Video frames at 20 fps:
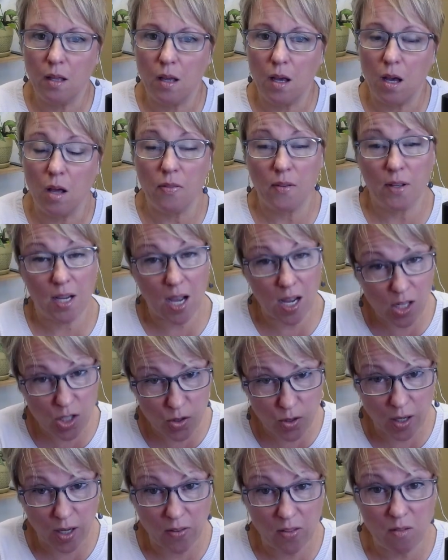On the
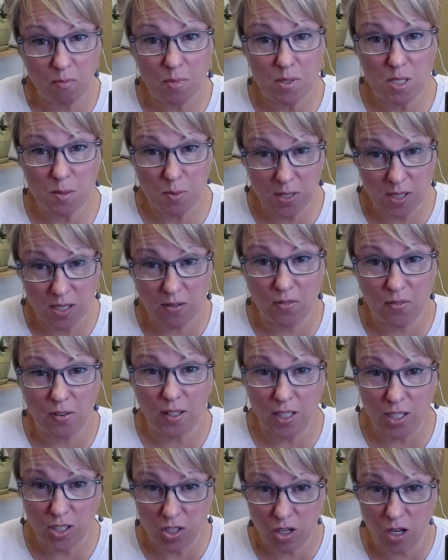contrary, they've been
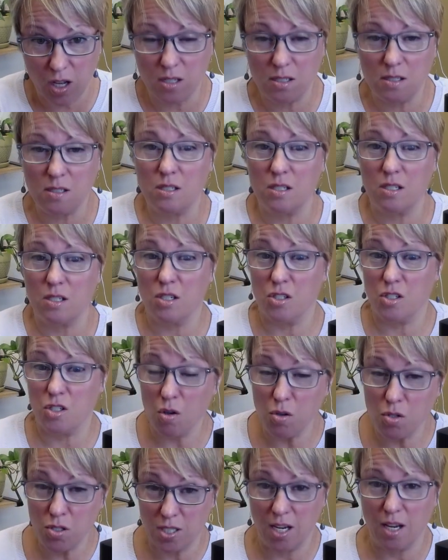specifically taught to
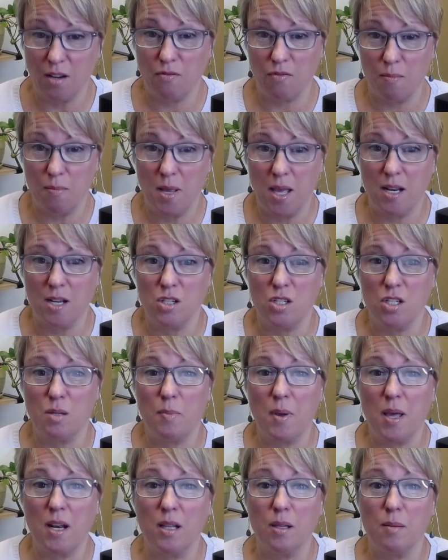dissociate from men and to
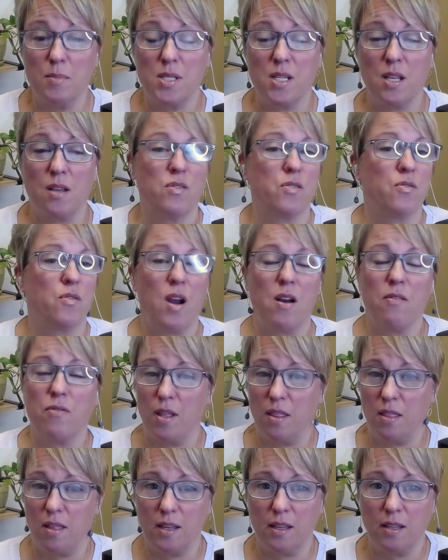depend on themselves for
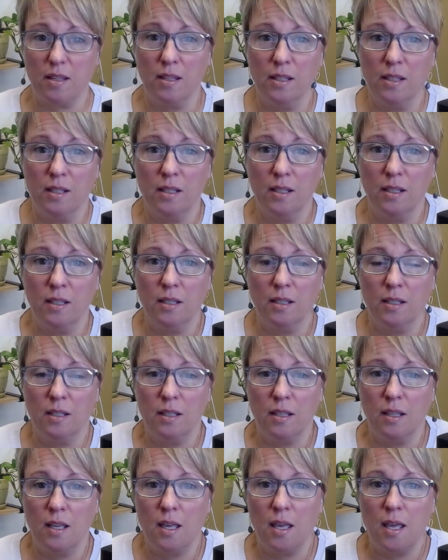everything.
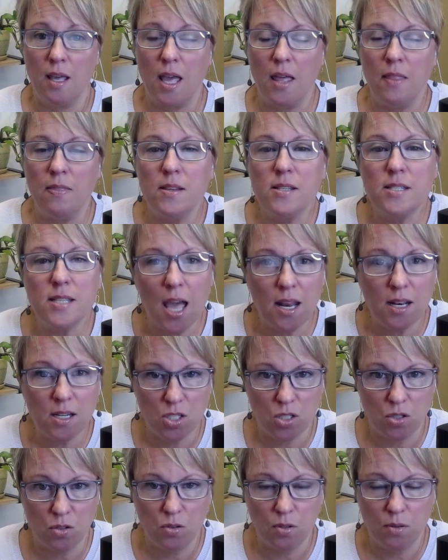And this
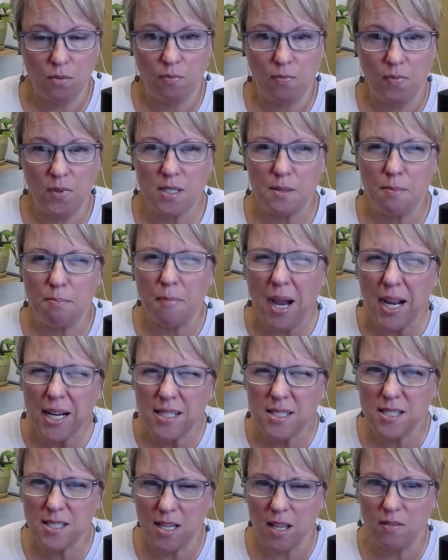attitude, this
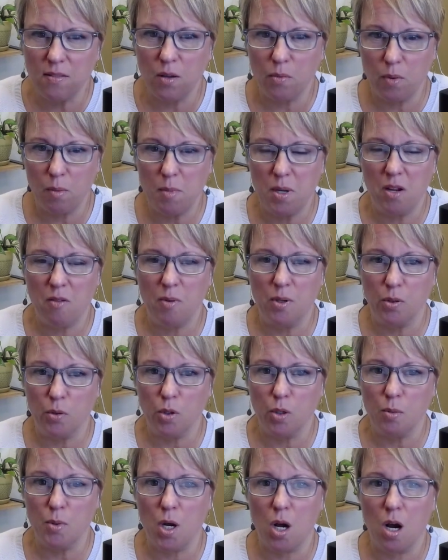mindset that women have been
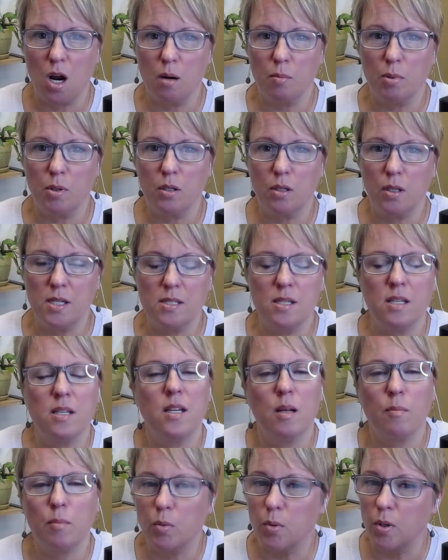groomed to harbor, is the
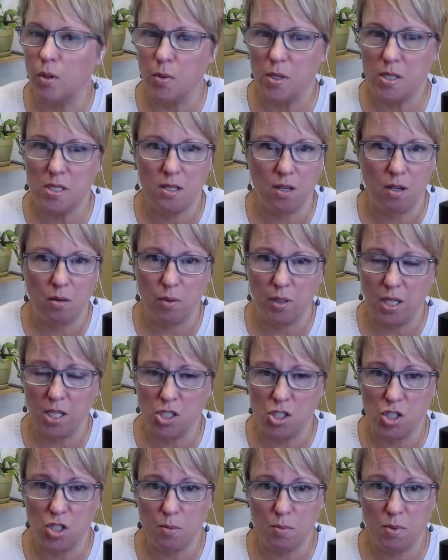number one reason their
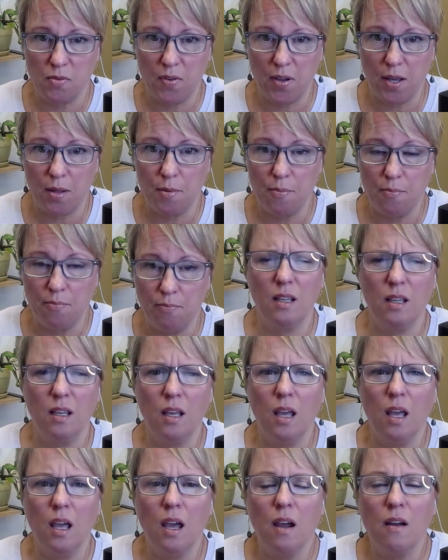relationships fail.
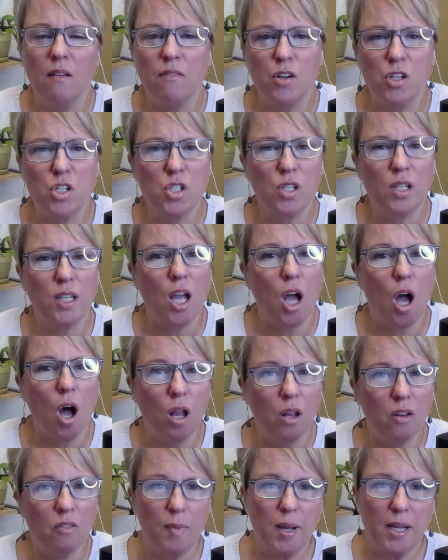Virtually
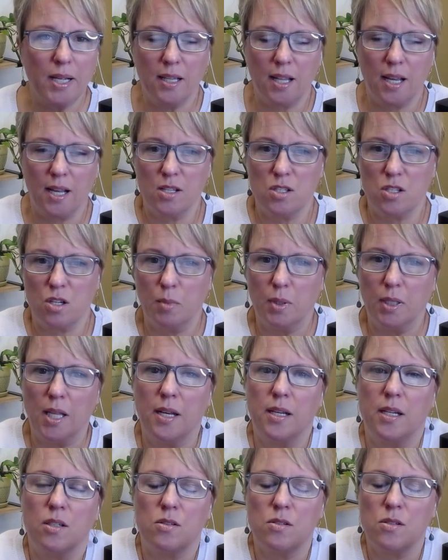all of my clients are
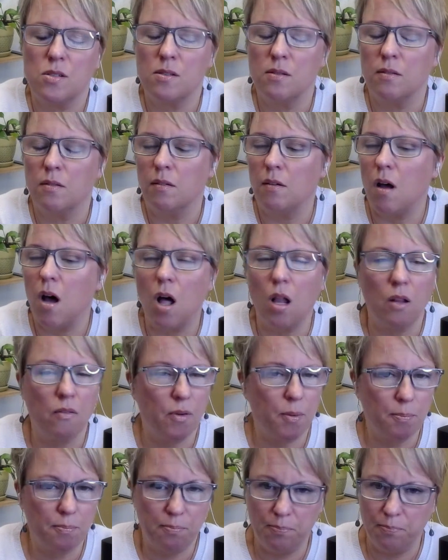millennials, all of
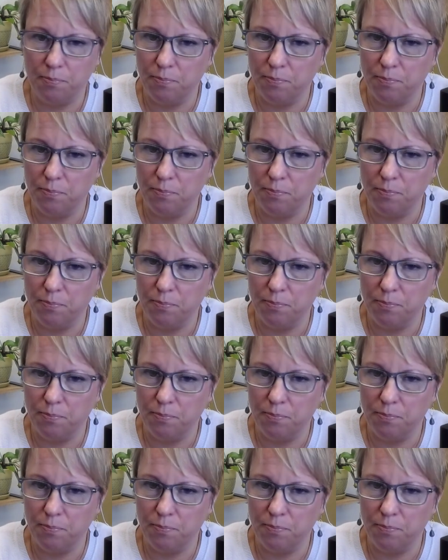them.